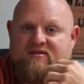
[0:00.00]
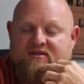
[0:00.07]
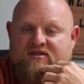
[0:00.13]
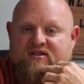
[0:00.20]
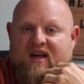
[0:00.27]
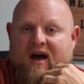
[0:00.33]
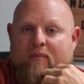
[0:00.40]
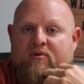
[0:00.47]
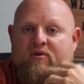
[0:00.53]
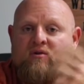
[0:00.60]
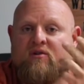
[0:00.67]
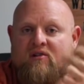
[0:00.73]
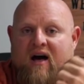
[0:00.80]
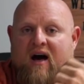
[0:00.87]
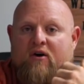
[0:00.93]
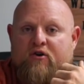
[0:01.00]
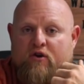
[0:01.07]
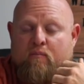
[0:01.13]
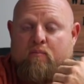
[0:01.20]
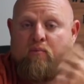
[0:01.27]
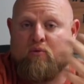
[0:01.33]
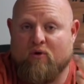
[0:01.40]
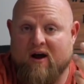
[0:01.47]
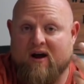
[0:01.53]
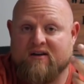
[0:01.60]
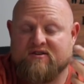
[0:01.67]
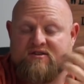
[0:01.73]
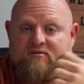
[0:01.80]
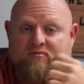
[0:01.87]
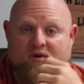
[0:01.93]
the scapula and allow you to
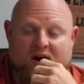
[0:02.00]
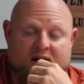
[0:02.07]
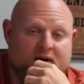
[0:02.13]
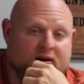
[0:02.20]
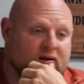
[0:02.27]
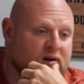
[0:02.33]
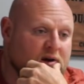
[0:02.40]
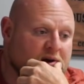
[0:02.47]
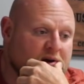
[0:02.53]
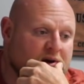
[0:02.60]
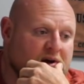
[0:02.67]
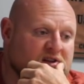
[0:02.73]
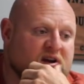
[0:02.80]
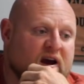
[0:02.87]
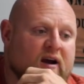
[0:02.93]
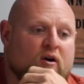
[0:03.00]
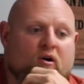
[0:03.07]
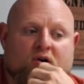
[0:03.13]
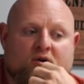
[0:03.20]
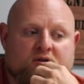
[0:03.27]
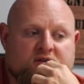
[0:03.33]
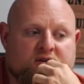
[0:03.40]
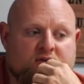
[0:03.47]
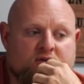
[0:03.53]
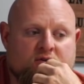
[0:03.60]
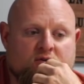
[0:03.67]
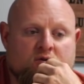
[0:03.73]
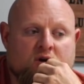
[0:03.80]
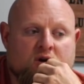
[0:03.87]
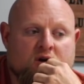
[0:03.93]
press, right? It's kind of hard
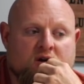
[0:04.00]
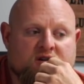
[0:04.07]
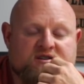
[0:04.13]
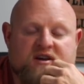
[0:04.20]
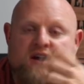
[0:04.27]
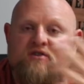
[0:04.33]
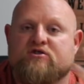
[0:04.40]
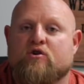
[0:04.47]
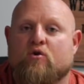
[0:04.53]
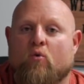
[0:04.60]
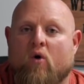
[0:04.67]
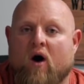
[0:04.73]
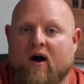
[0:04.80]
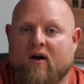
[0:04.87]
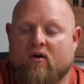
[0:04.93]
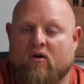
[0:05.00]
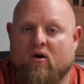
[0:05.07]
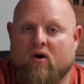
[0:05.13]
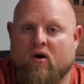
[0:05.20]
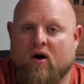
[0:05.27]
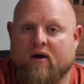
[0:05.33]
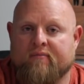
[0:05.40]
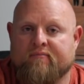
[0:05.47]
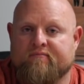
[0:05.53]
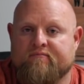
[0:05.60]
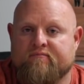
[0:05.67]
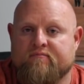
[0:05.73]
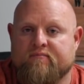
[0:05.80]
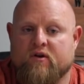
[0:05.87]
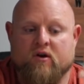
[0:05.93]
to say, squat on,
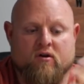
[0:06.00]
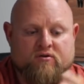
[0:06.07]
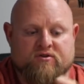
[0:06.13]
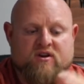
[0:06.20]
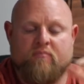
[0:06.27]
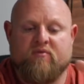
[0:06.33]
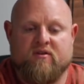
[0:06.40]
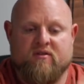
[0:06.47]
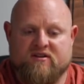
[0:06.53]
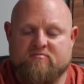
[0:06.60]
you know, something that's